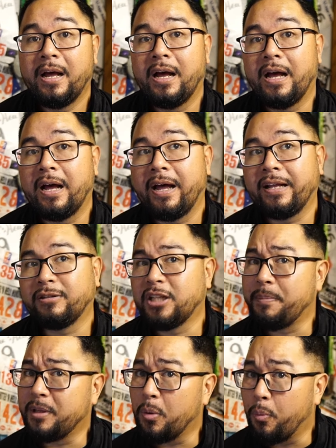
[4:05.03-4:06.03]
It'll tell
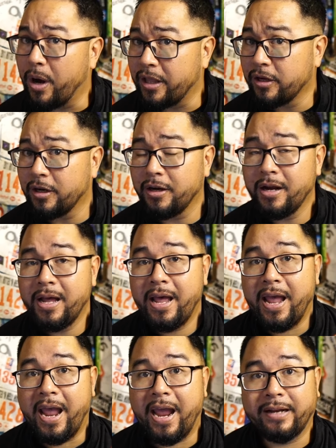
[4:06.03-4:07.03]
me the weather.
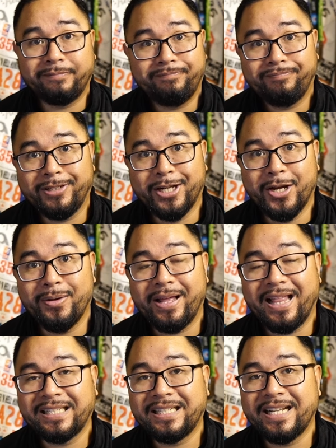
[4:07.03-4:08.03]
And you know,
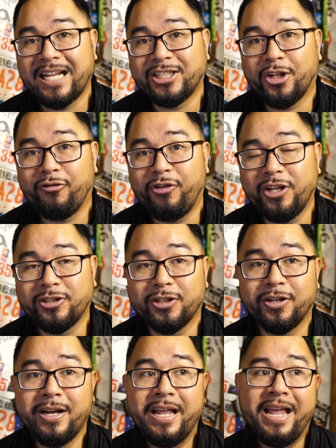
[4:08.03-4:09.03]
that's a nice little
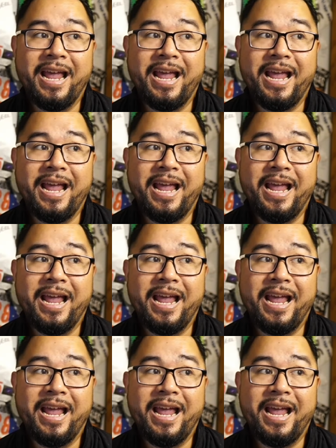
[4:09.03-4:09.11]
feature.